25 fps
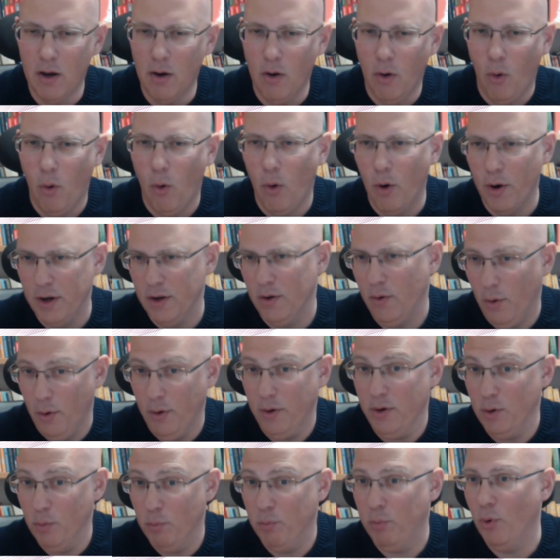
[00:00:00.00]
order
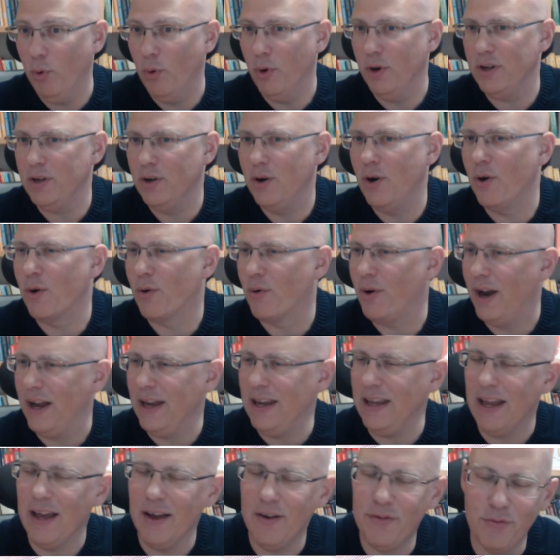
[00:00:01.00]
on the board
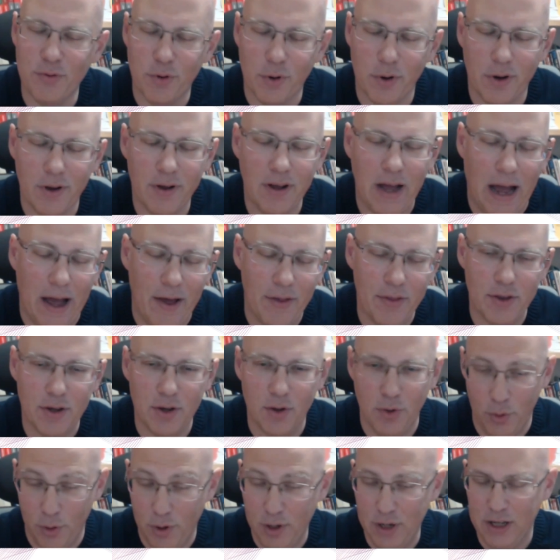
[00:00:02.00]
already for other
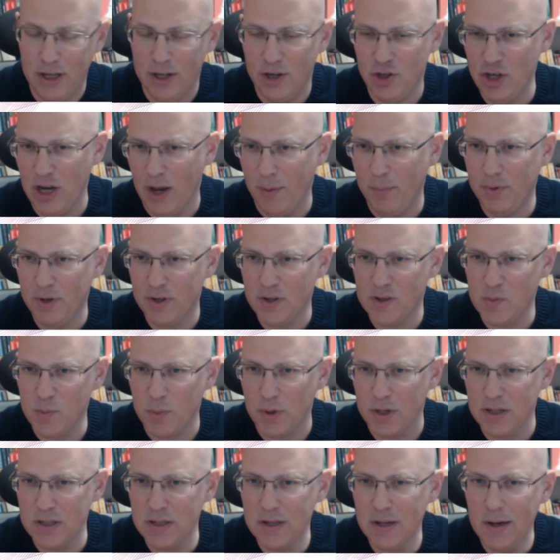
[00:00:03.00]
earlier chapters,
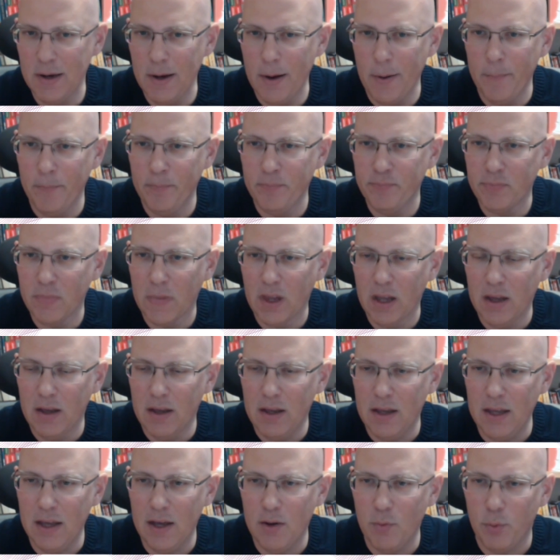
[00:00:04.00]
but
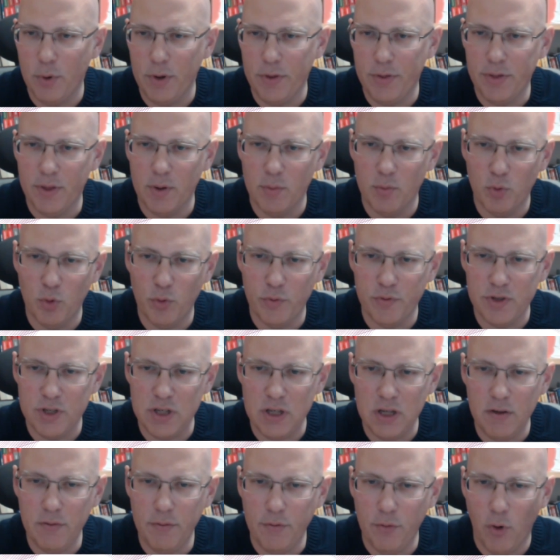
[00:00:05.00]
here with the move
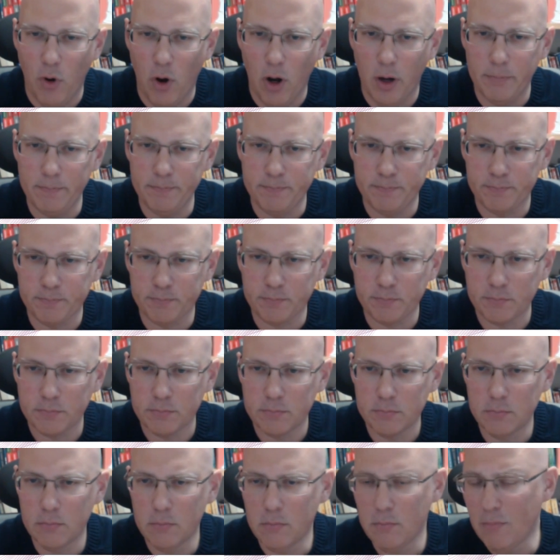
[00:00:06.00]
d4,
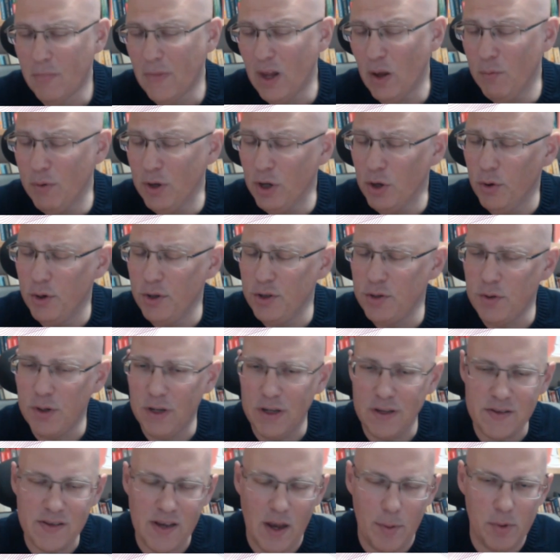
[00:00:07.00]
we're going to
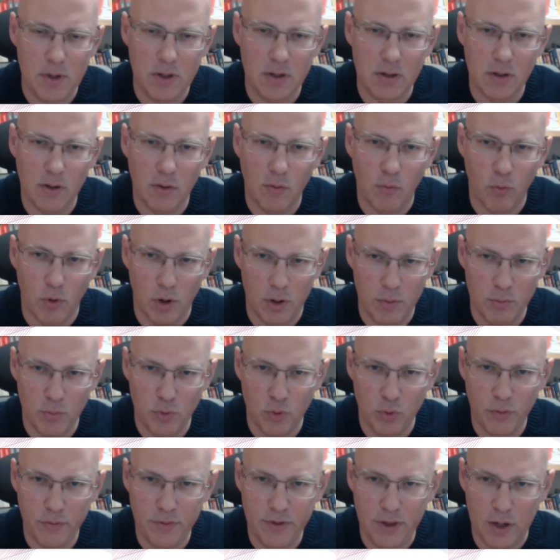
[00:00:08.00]
examine one
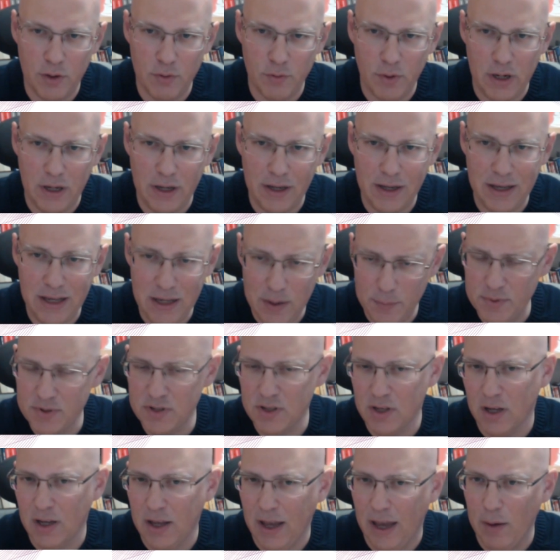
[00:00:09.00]
move that really keeps
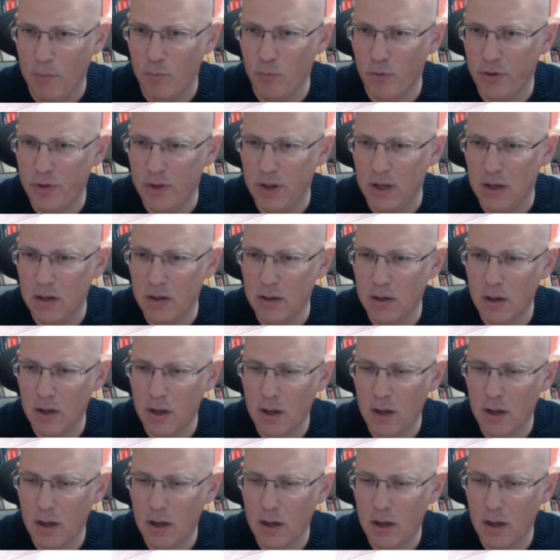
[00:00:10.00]
the game within